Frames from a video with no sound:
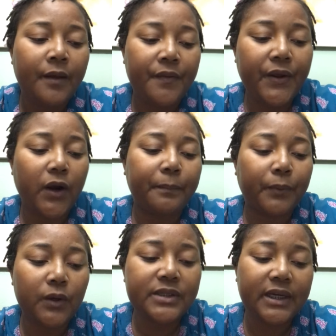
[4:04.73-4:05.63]
There are
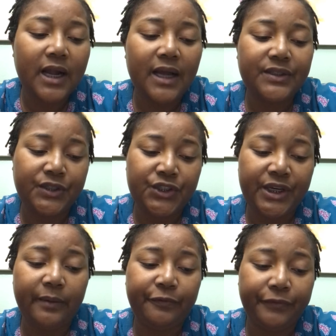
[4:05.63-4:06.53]
pros and cons to
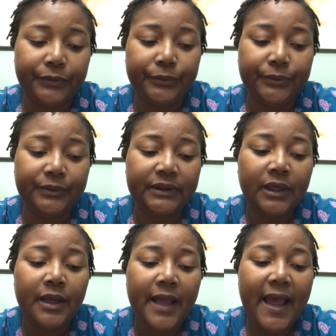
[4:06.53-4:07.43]
GM foods
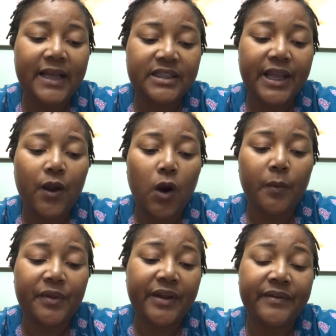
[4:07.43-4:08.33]
as they are
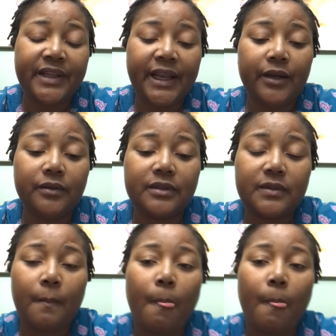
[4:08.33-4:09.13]
with everything else.